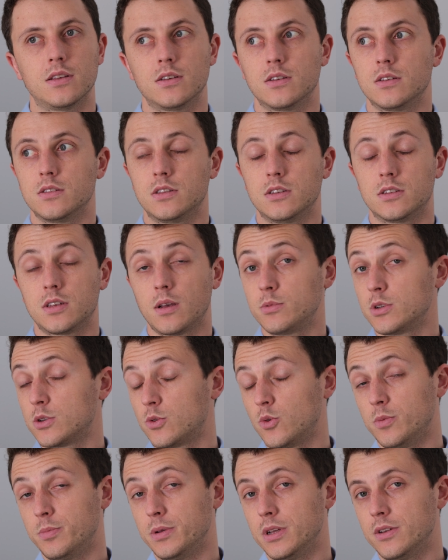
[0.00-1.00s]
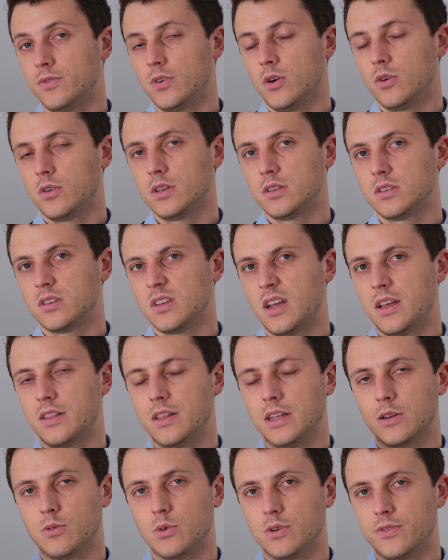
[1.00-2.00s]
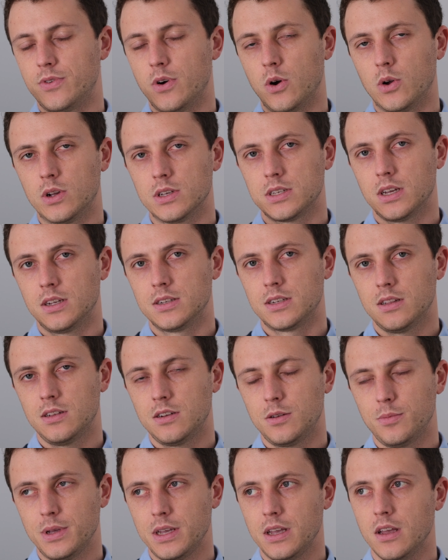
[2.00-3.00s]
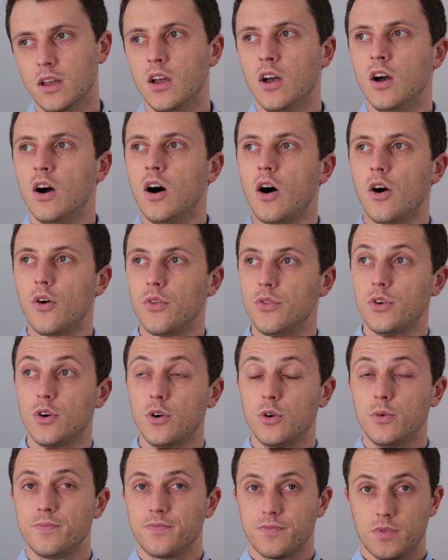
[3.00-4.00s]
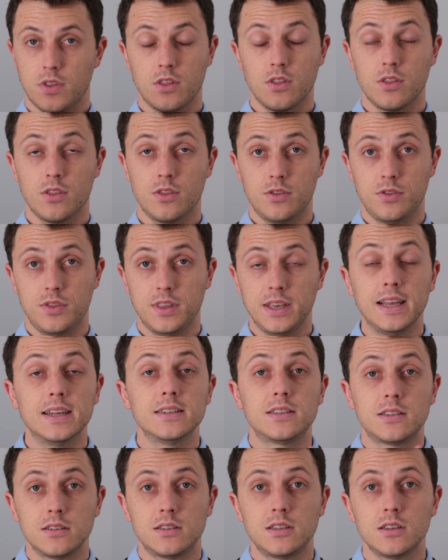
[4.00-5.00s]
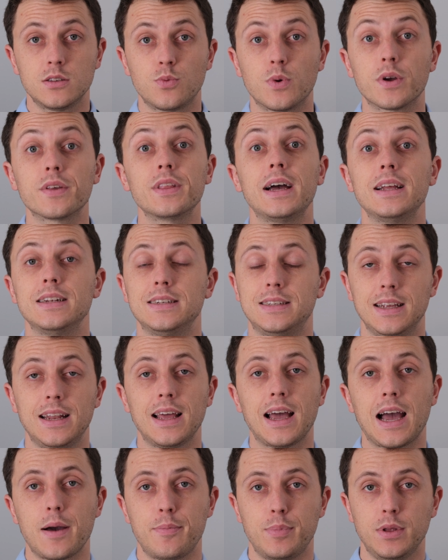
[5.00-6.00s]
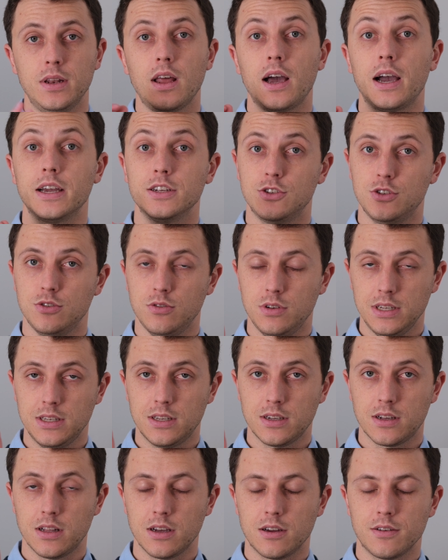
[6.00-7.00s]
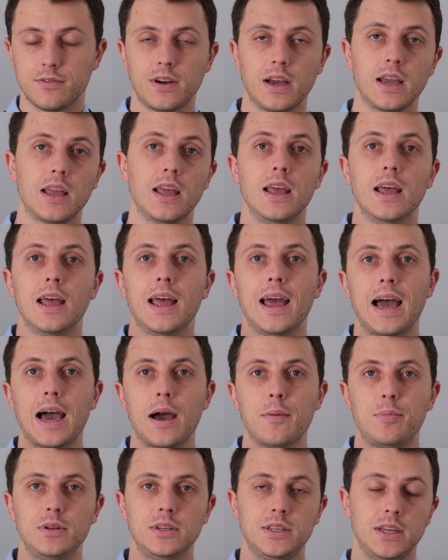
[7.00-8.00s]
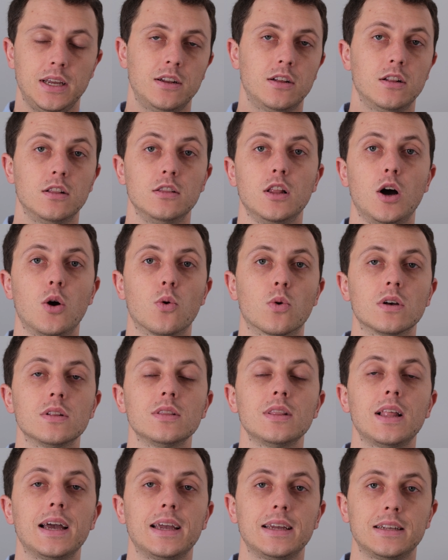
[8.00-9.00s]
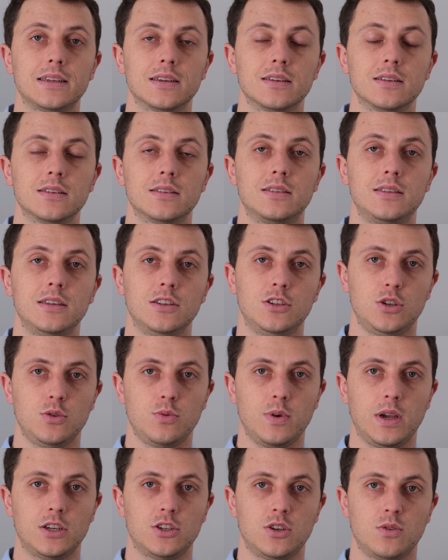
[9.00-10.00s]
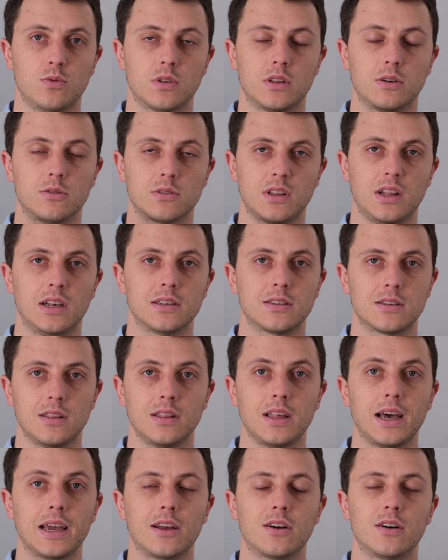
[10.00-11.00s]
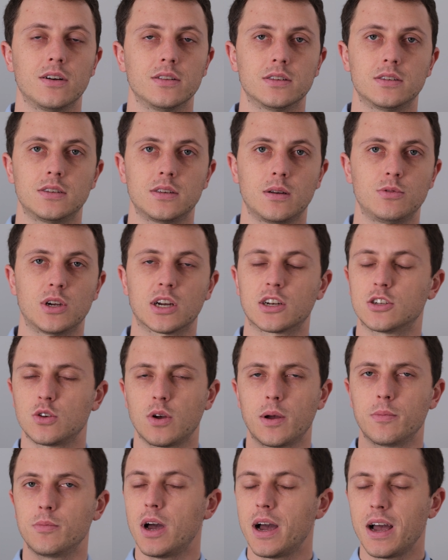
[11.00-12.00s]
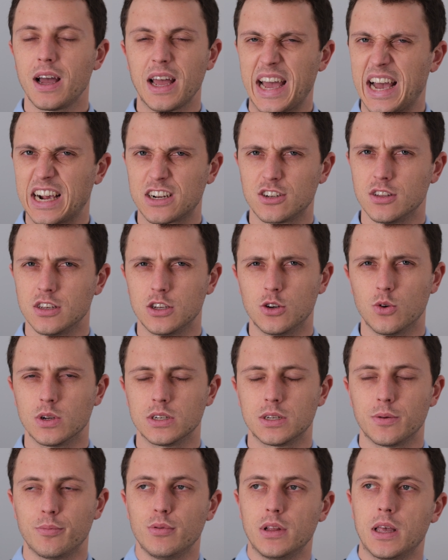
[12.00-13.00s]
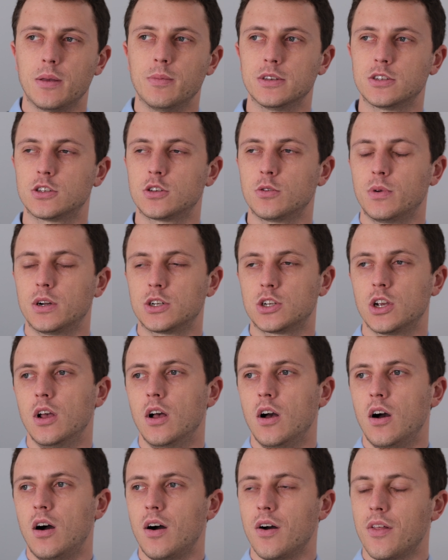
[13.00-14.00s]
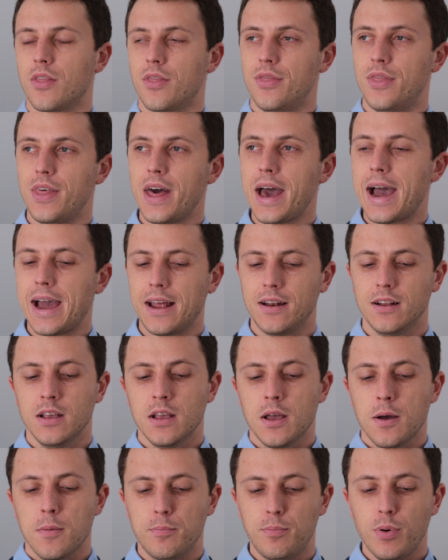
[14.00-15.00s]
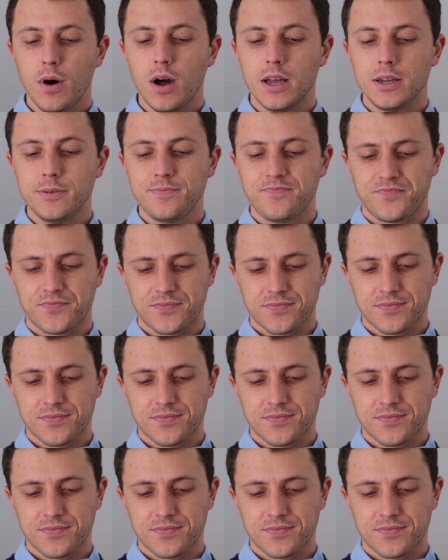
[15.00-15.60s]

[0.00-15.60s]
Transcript: the subject would be in focus and then it would focus hunt a little bit. Although the instances where that did happen, I do need to clarify, happened in a lower light situation where there was less light on the subject. So I'm not actually going to blame it so much on that. But